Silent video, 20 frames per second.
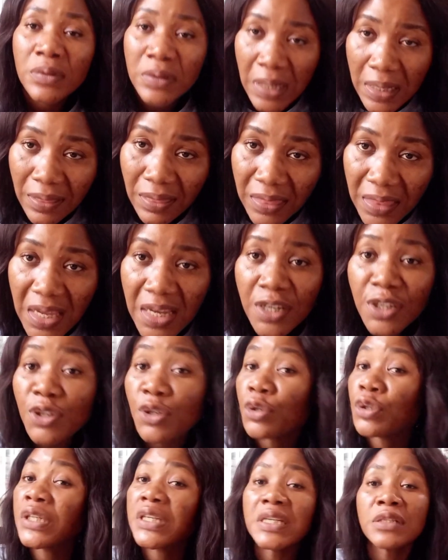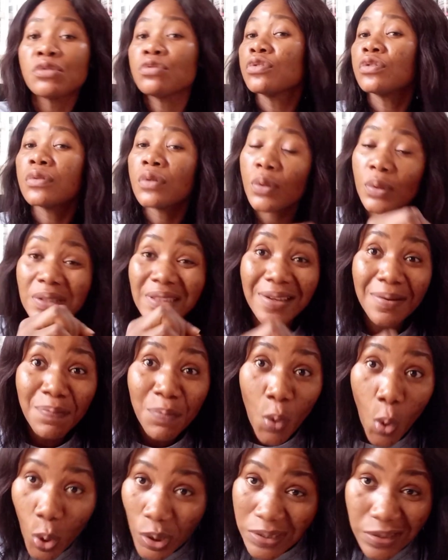The thing you need to do the
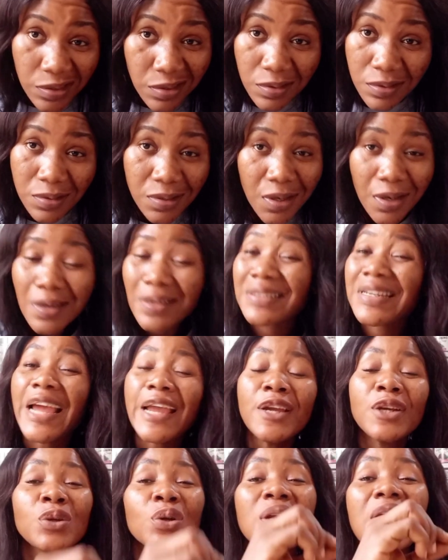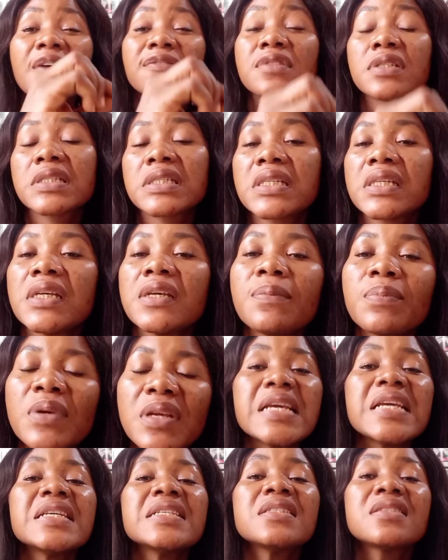most that you don't have to skip
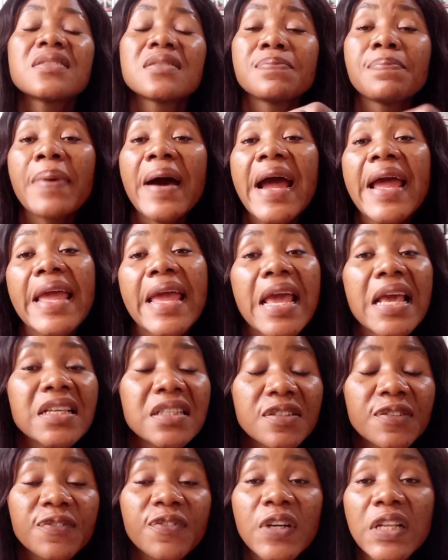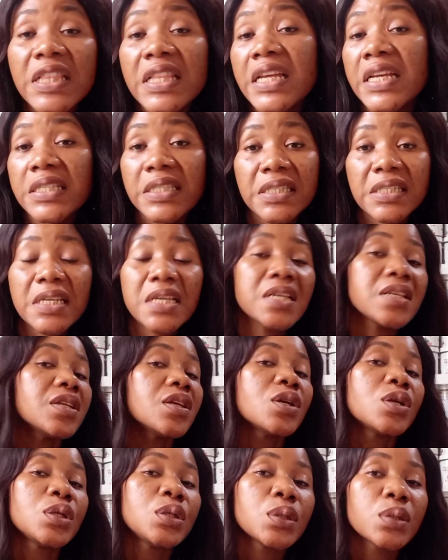is by exfoliating
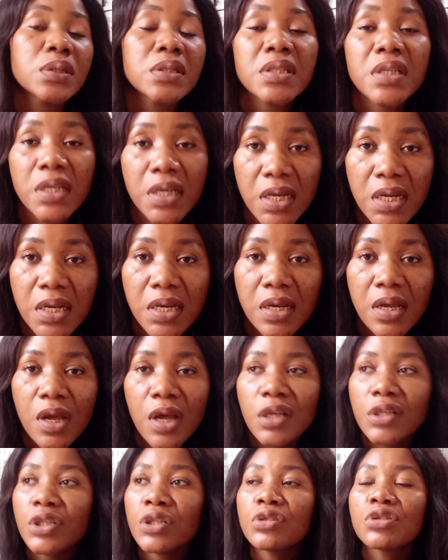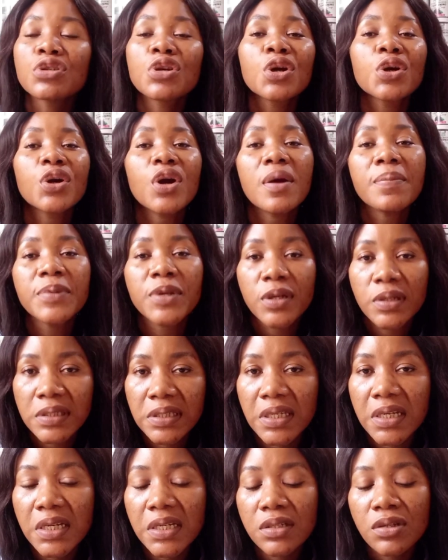your skin. You scrub your
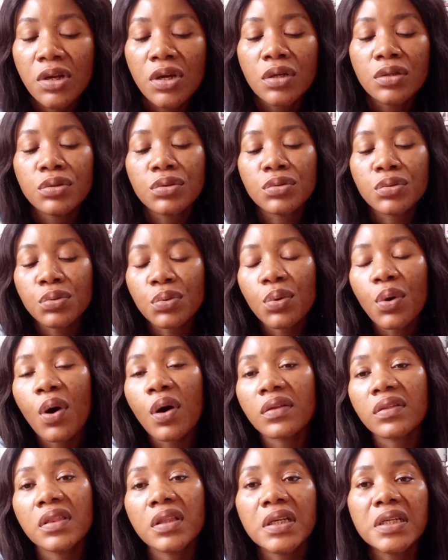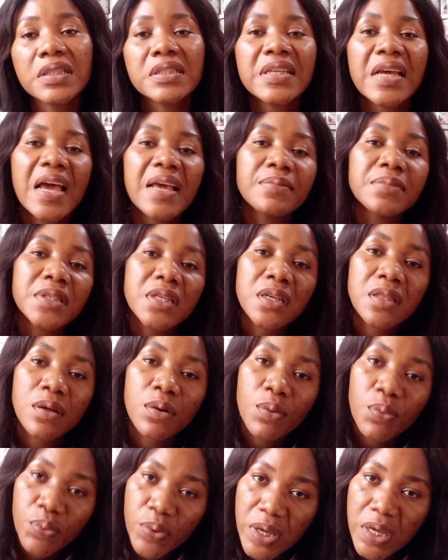skin two or three times in
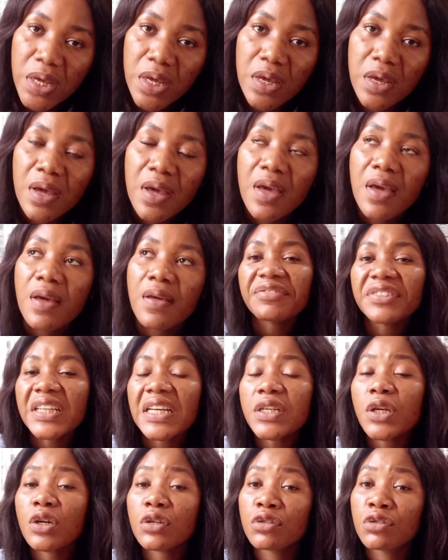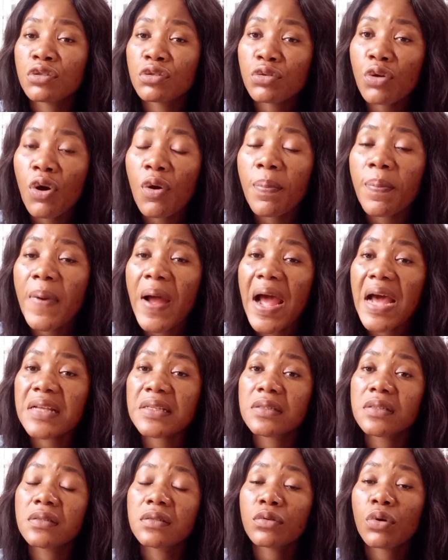a week. After your soap
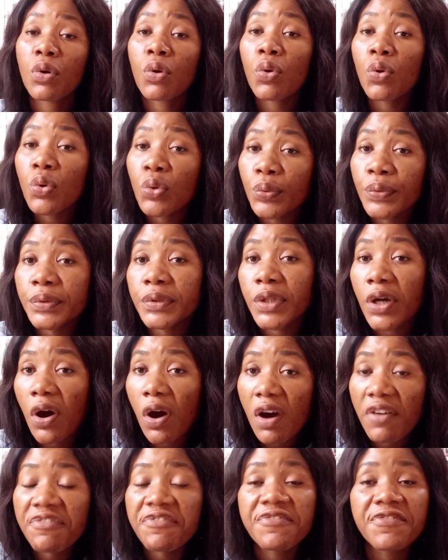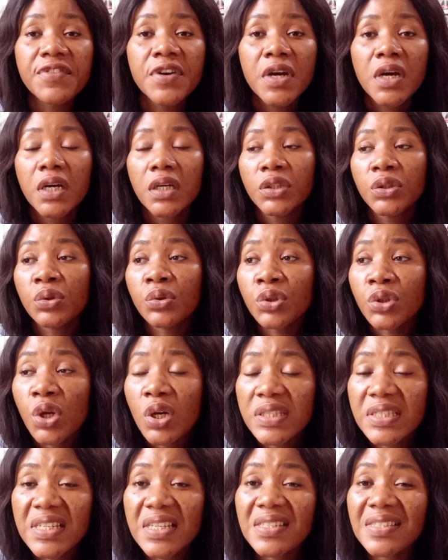has cooled off, you
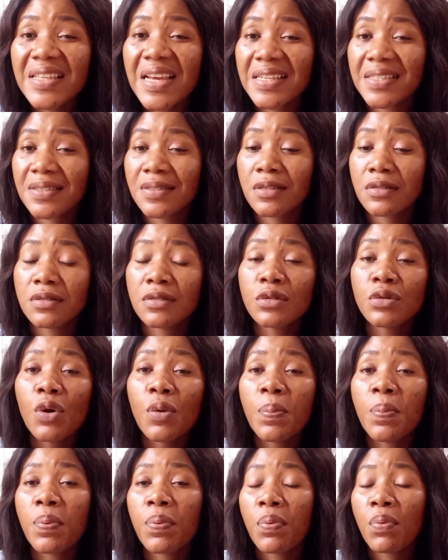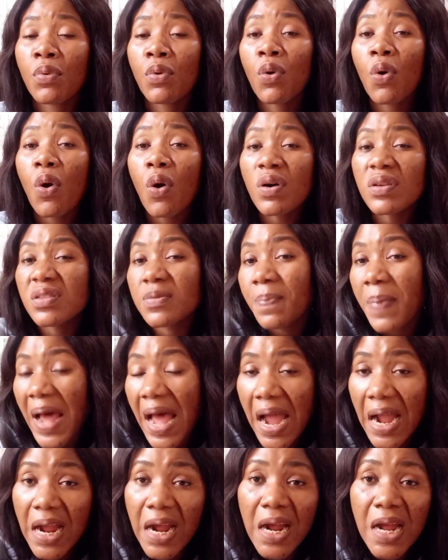notice that the soap goes
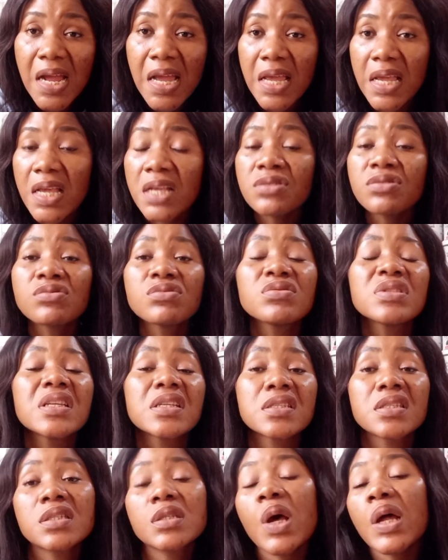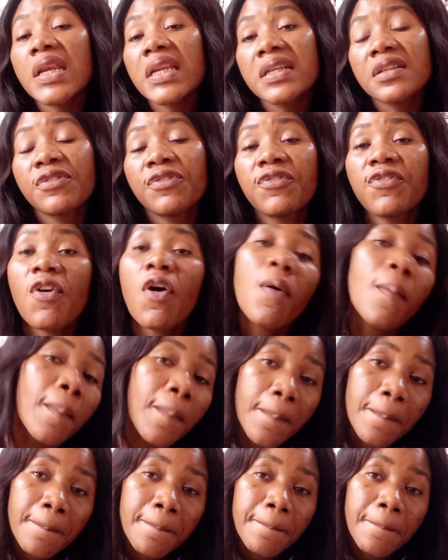back into the solid
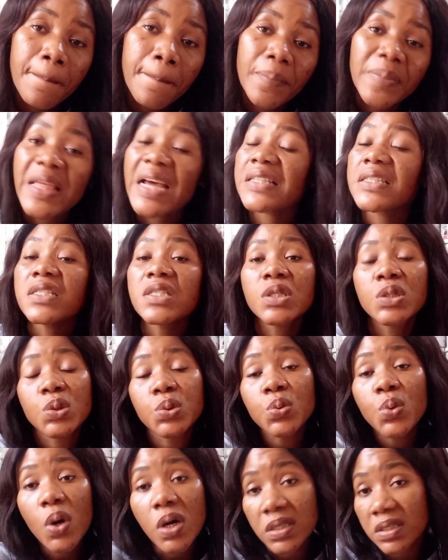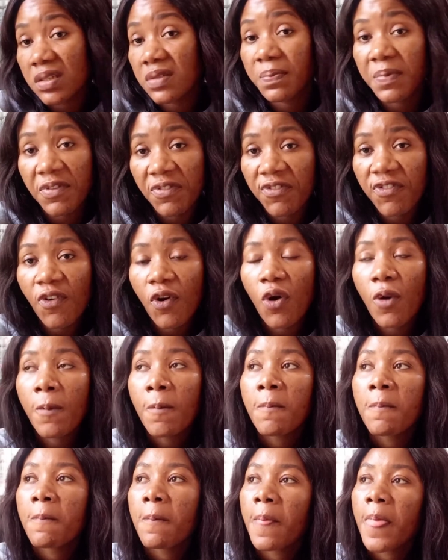form that it was before.